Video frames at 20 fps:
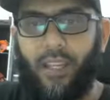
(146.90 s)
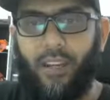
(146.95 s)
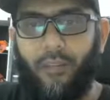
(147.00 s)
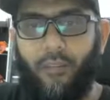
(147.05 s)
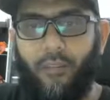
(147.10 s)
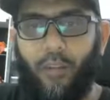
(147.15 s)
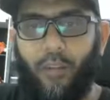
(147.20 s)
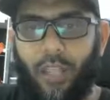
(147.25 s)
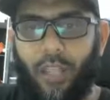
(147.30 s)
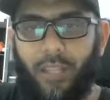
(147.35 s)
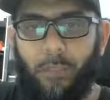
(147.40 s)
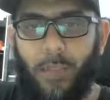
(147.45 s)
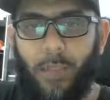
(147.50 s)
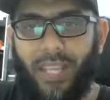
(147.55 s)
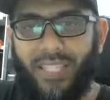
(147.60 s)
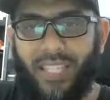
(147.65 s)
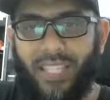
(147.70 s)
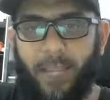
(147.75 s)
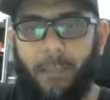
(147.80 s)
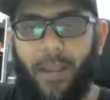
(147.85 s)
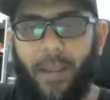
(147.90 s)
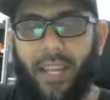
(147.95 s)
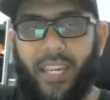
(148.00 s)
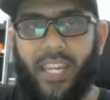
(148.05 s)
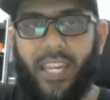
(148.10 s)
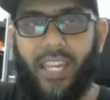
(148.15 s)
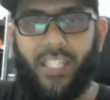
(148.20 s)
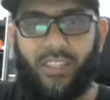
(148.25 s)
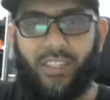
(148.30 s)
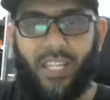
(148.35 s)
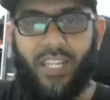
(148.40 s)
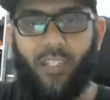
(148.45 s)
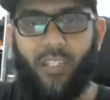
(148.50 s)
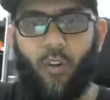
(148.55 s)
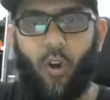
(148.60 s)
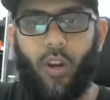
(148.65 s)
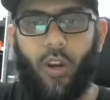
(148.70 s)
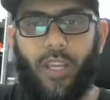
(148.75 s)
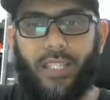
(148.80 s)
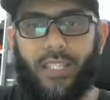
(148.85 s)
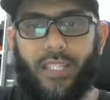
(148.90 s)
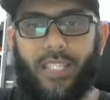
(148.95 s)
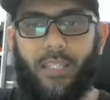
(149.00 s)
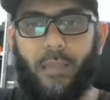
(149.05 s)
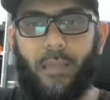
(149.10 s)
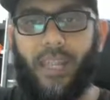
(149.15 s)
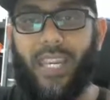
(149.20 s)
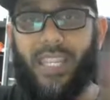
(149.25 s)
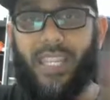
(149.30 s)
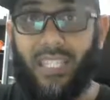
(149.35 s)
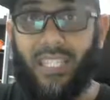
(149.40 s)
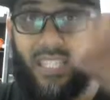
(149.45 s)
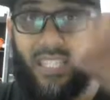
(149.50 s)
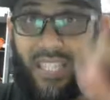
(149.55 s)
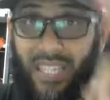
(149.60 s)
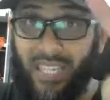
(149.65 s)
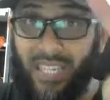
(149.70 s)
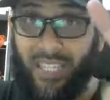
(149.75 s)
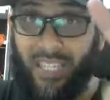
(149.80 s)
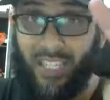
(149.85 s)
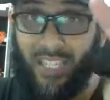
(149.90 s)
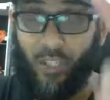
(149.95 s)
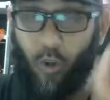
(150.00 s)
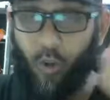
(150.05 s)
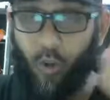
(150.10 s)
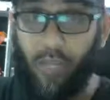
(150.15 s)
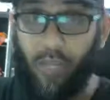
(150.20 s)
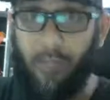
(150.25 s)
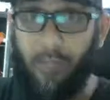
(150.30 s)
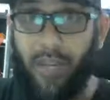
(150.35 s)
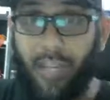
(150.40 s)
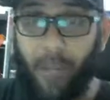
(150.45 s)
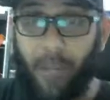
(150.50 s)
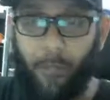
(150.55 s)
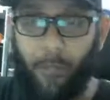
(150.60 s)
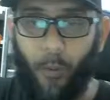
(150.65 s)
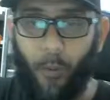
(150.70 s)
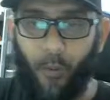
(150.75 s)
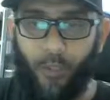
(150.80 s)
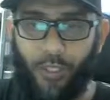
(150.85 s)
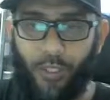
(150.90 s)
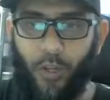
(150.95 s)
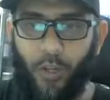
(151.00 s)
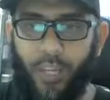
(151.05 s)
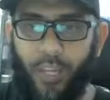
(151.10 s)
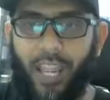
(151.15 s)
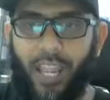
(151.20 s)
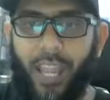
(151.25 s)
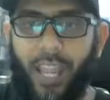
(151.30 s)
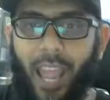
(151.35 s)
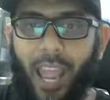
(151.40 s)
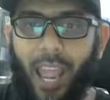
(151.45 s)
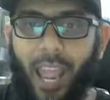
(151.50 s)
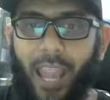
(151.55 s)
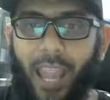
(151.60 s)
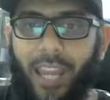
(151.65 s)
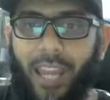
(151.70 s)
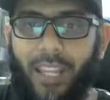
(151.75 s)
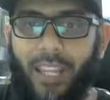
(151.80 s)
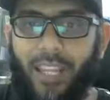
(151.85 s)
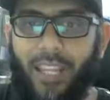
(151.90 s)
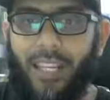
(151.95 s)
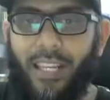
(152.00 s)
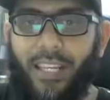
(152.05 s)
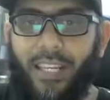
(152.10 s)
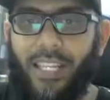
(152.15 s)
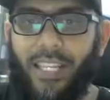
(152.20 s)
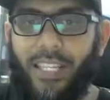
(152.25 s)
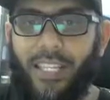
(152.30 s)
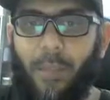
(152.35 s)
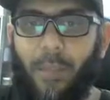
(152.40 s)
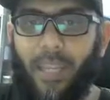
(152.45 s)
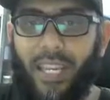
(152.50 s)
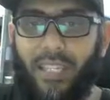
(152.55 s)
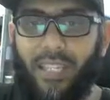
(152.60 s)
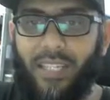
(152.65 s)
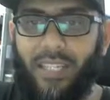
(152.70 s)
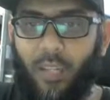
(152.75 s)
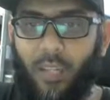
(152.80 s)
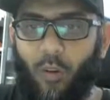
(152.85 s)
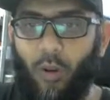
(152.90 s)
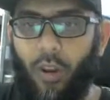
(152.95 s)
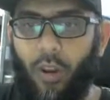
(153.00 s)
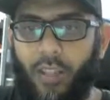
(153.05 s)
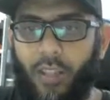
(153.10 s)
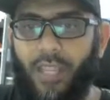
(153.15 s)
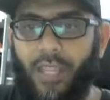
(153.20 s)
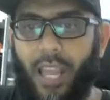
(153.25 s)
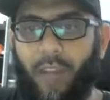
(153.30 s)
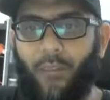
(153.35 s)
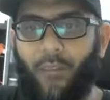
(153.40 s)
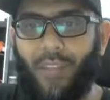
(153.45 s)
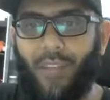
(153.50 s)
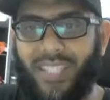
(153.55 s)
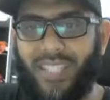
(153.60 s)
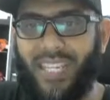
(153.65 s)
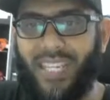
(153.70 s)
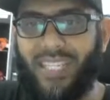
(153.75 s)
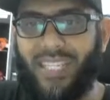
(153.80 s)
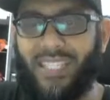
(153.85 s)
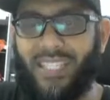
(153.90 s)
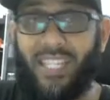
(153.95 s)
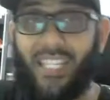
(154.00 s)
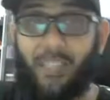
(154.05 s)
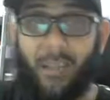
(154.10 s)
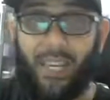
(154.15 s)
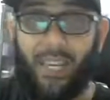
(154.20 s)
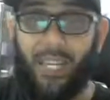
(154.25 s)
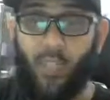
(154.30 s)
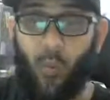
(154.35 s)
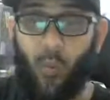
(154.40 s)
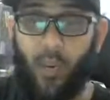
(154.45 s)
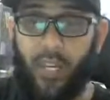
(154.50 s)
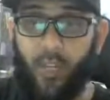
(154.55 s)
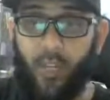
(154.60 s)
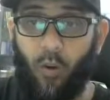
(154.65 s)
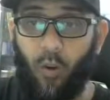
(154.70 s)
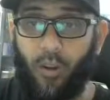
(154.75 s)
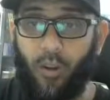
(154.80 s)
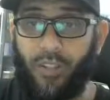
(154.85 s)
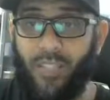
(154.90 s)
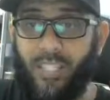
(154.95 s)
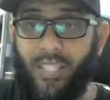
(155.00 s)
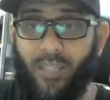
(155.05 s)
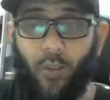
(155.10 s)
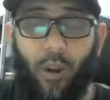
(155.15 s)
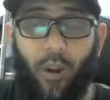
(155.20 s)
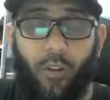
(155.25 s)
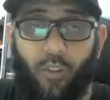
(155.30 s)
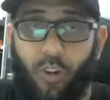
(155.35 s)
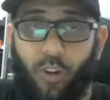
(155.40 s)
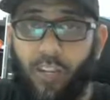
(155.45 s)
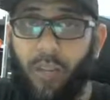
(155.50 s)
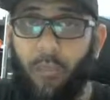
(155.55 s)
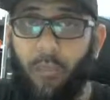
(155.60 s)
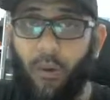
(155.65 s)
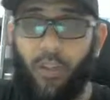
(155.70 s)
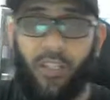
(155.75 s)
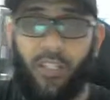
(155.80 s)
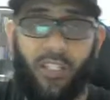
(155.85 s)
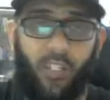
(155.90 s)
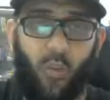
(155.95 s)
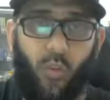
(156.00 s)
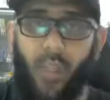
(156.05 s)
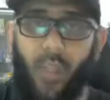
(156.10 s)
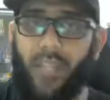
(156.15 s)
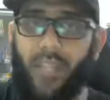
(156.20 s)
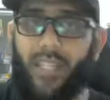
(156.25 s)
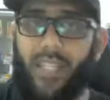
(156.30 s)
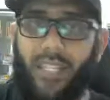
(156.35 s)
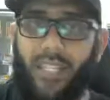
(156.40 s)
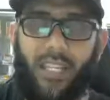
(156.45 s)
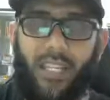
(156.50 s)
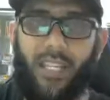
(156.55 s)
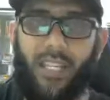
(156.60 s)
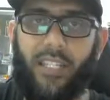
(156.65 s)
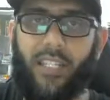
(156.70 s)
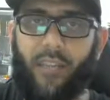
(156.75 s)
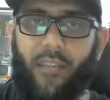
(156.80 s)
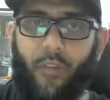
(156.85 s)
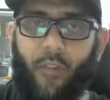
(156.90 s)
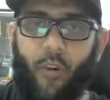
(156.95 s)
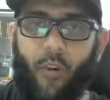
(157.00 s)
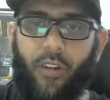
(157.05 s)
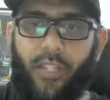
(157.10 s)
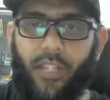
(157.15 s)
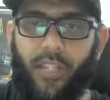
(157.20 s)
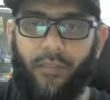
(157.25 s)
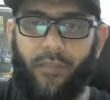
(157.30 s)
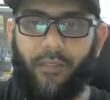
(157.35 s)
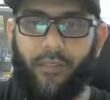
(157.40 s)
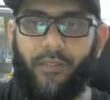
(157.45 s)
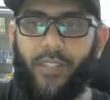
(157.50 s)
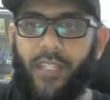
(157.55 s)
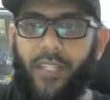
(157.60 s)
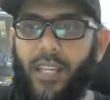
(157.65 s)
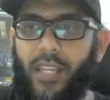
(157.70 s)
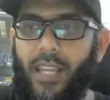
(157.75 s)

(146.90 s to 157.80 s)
For the basic package, $10, he's making 3 social media posts, okay? And he's making $10. And for 6, he's making $20. This is what I was talking about, 20, 30, 40, 50.